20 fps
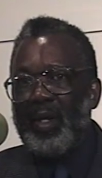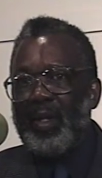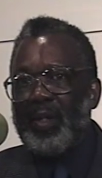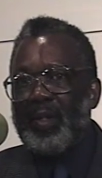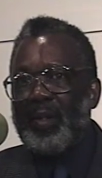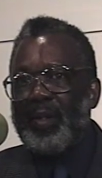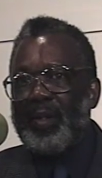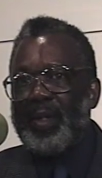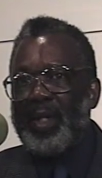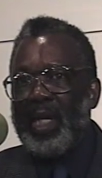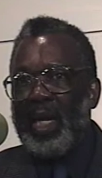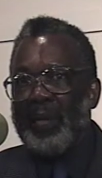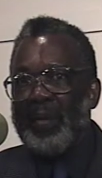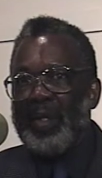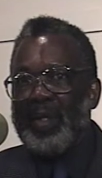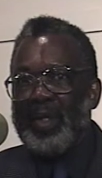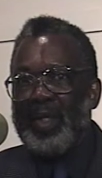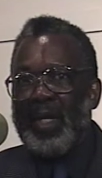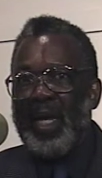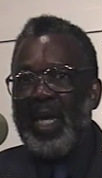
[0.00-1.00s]
to set up
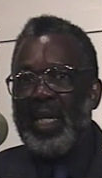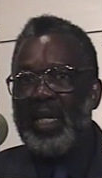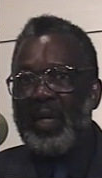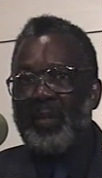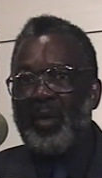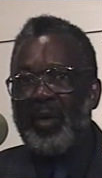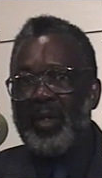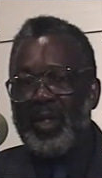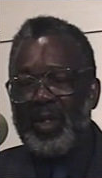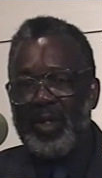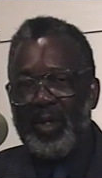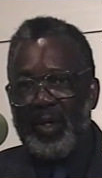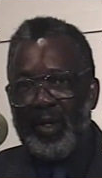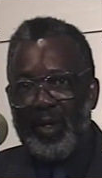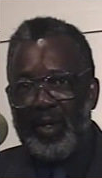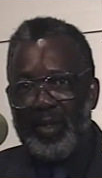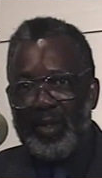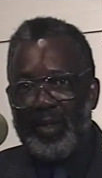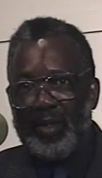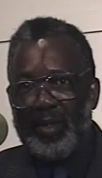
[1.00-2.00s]
his kingdom on this
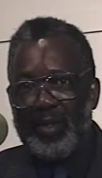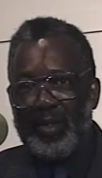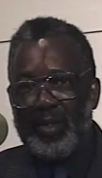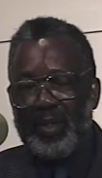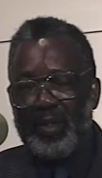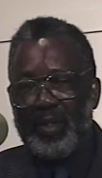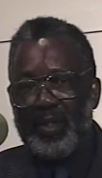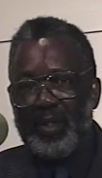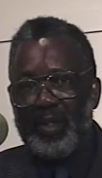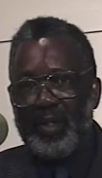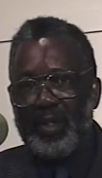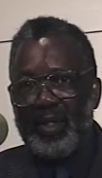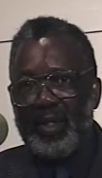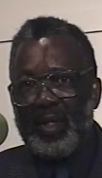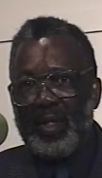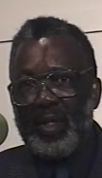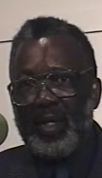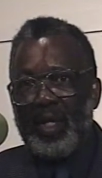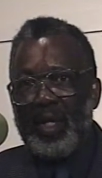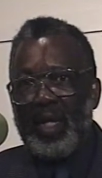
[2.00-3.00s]
earth.
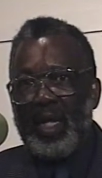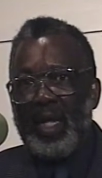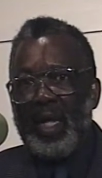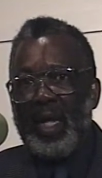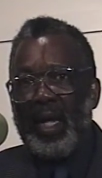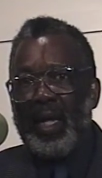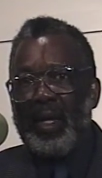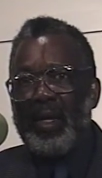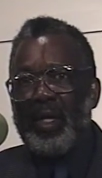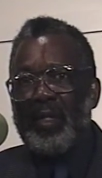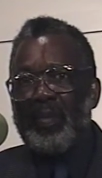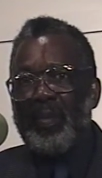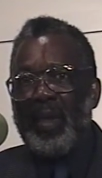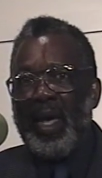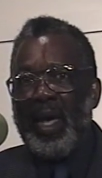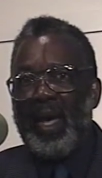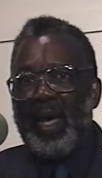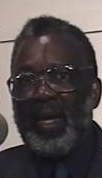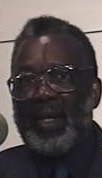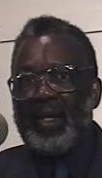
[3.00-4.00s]
And this
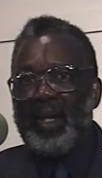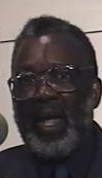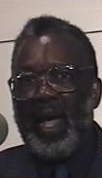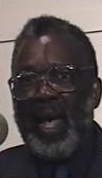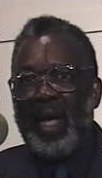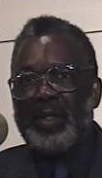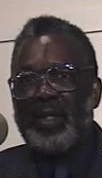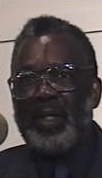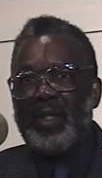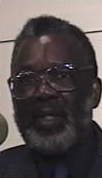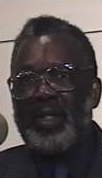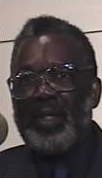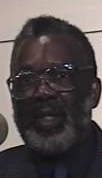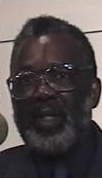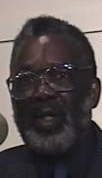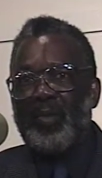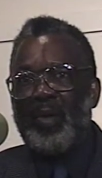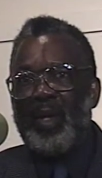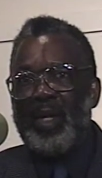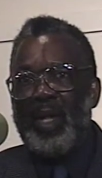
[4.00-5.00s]
man asking
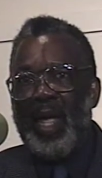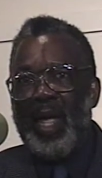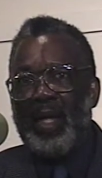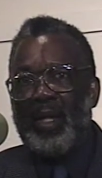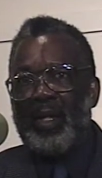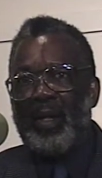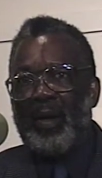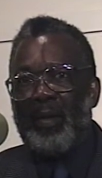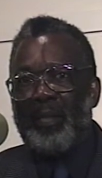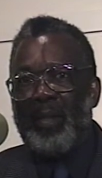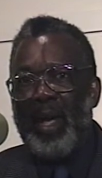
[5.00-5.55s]
Jesus will not come